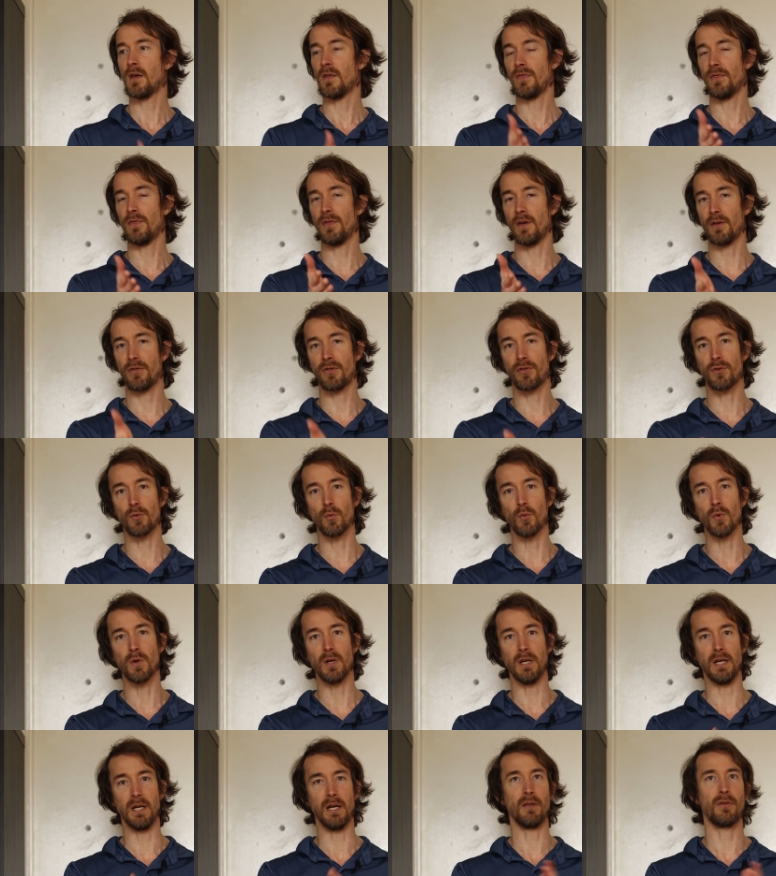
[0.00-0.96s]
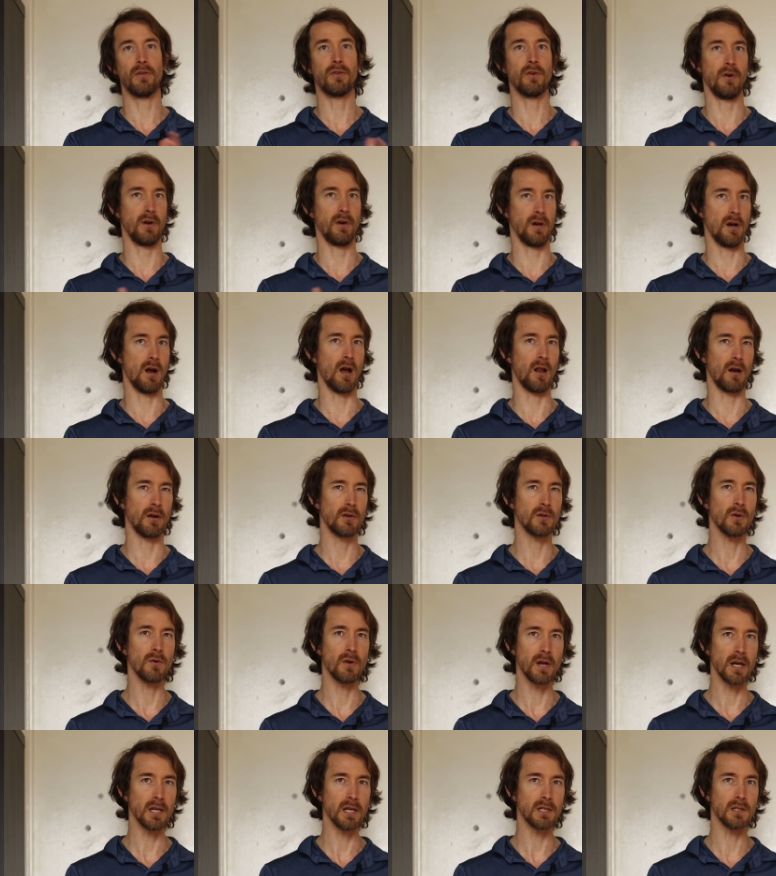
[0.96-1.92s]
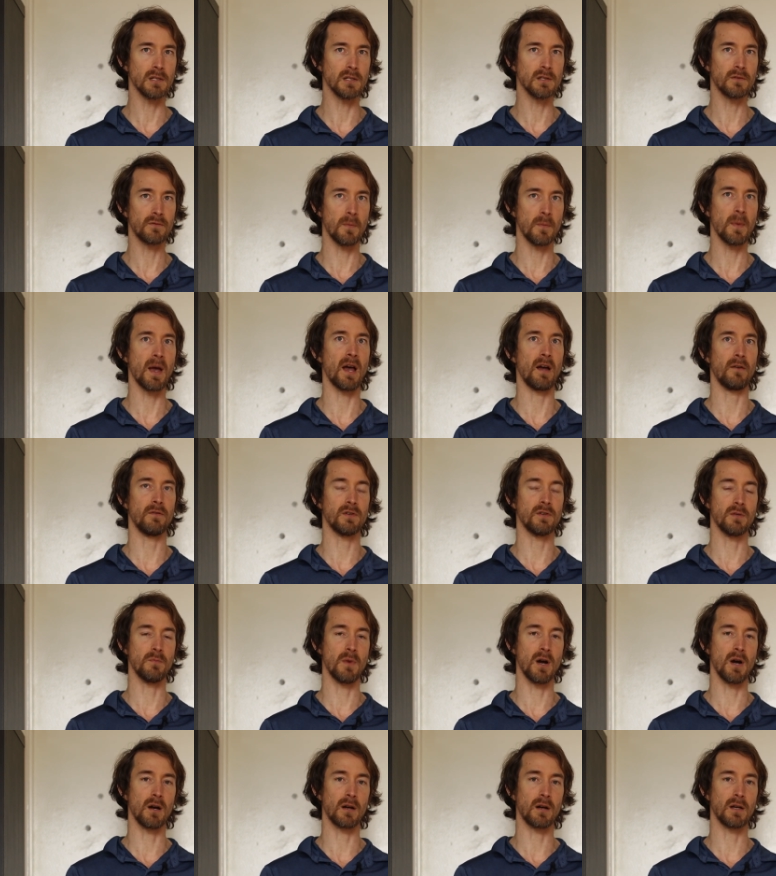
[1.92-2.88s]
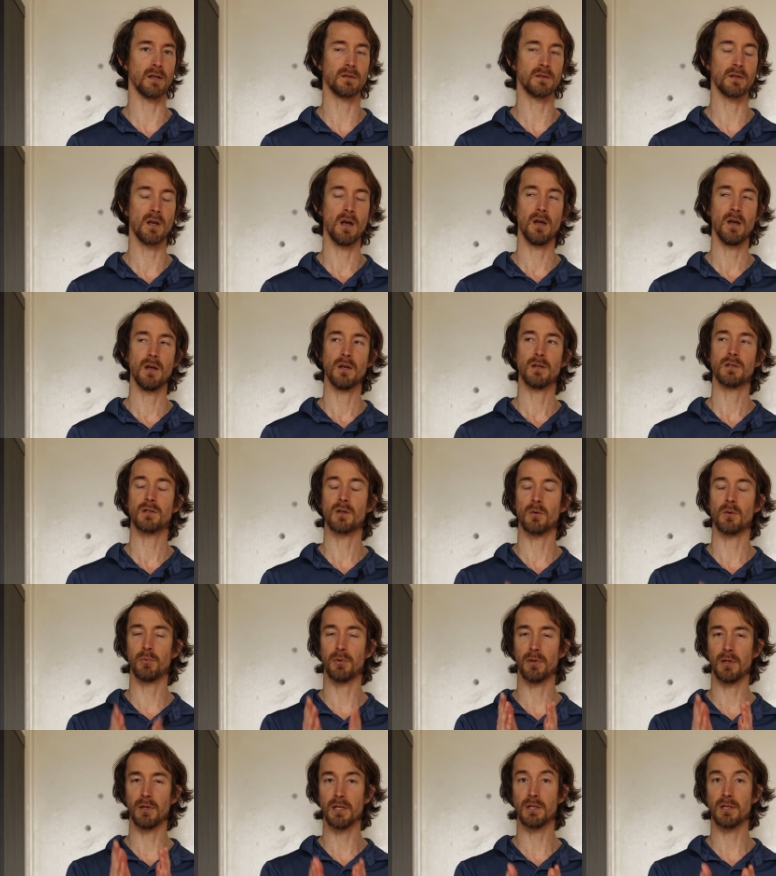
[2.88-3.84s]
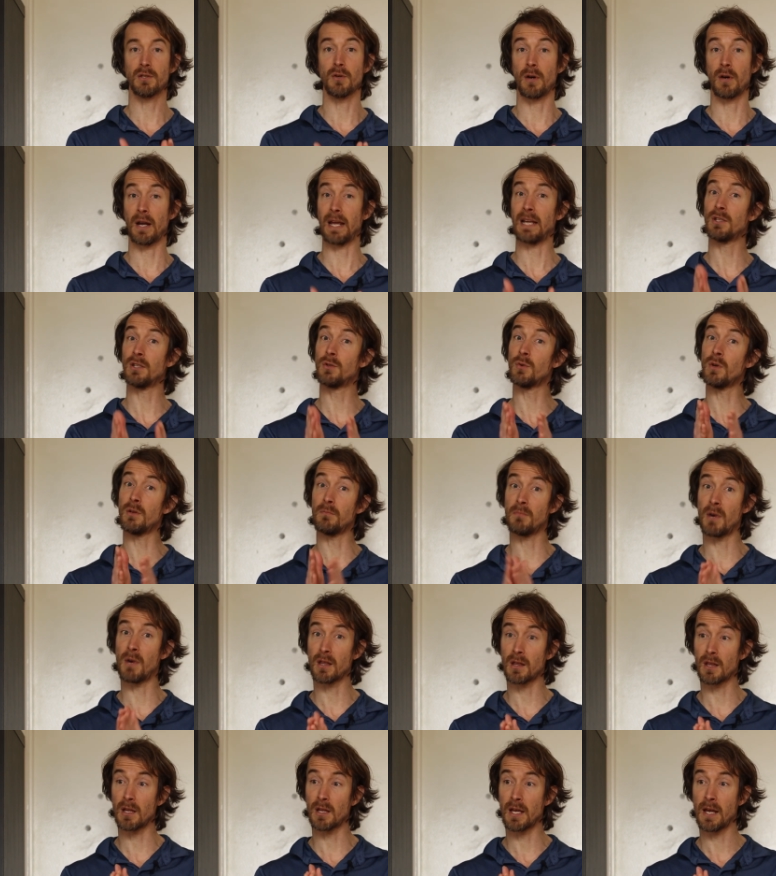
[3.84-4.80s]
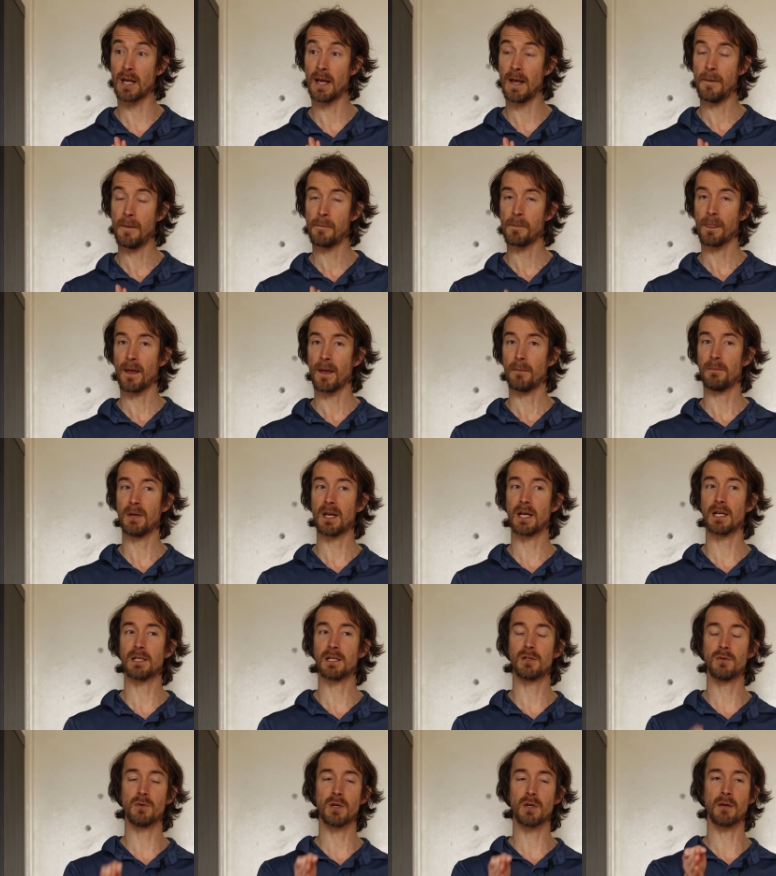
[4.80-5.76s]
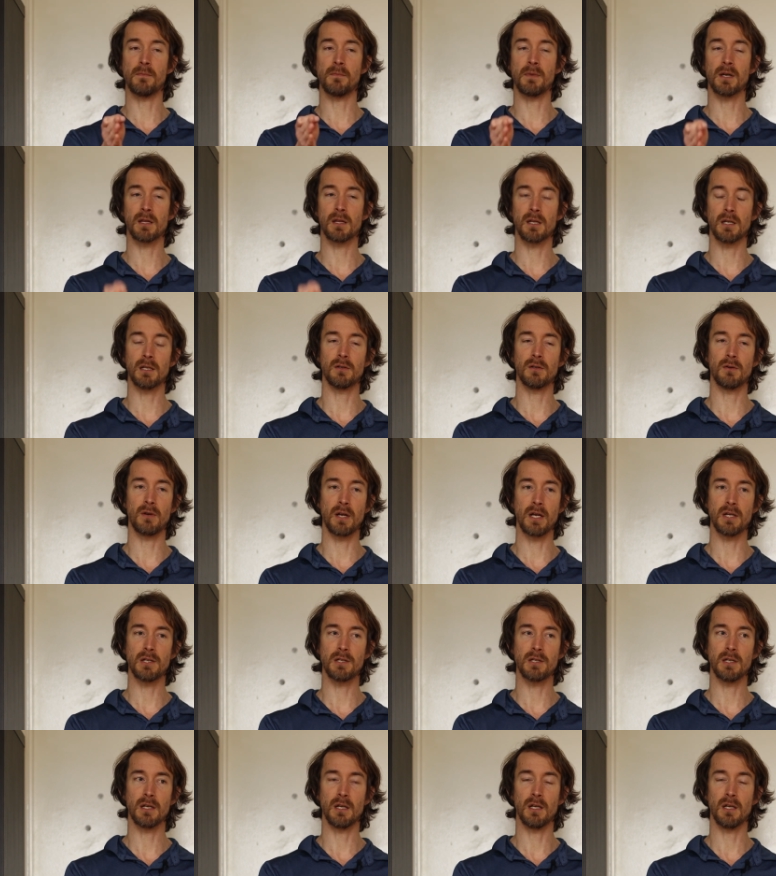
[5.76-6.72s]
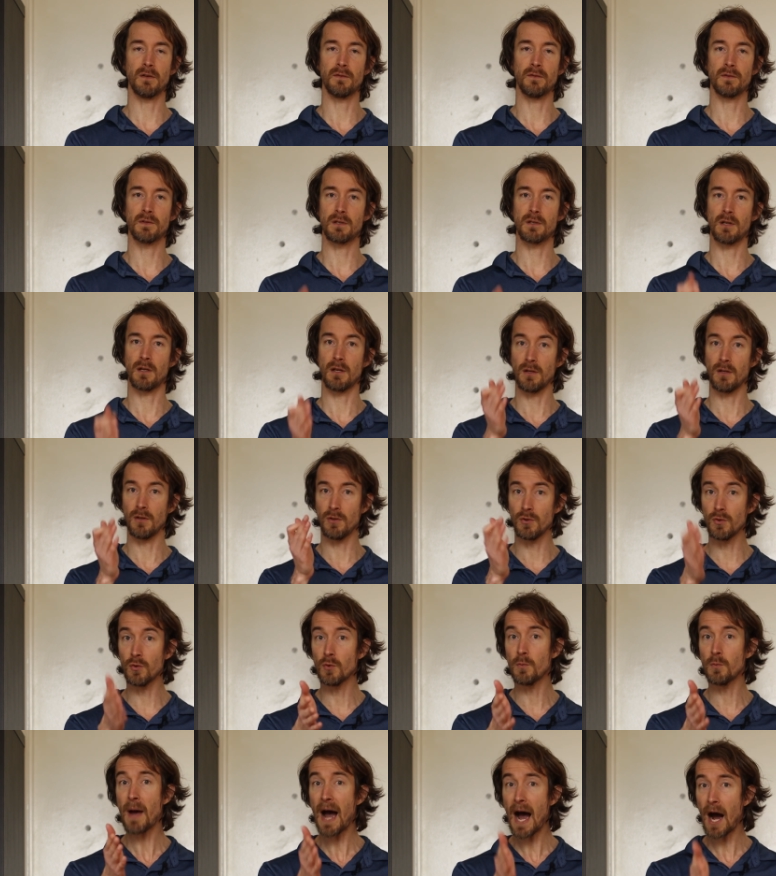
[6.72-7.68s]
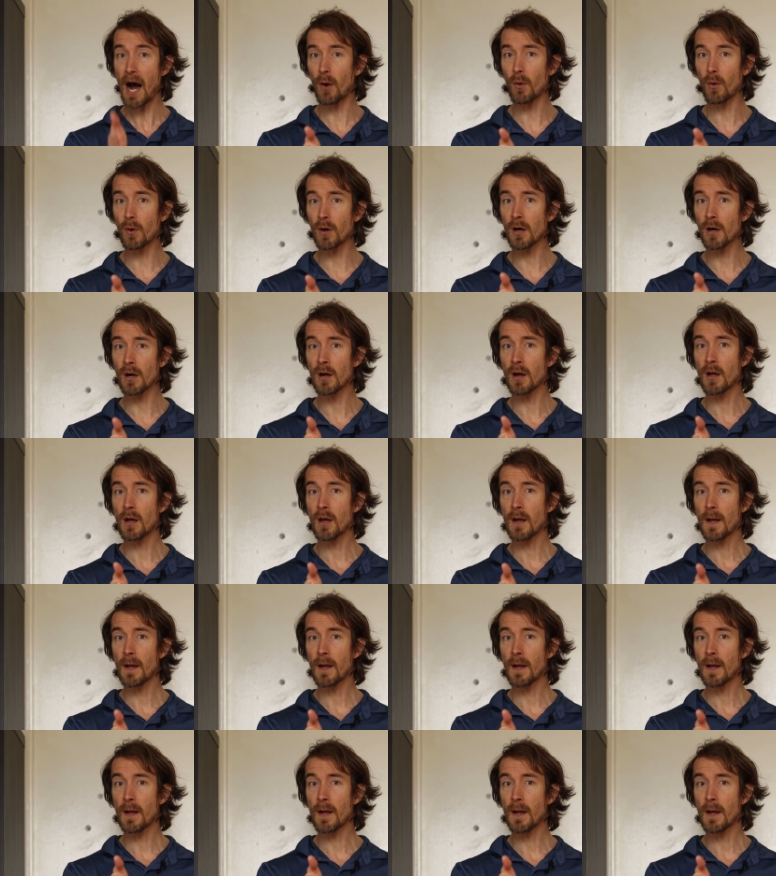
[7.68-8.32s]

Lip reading: the $3 to $30 donations from average Americans. So please donate, and do it monthly, because doing a monthly donation gives you power.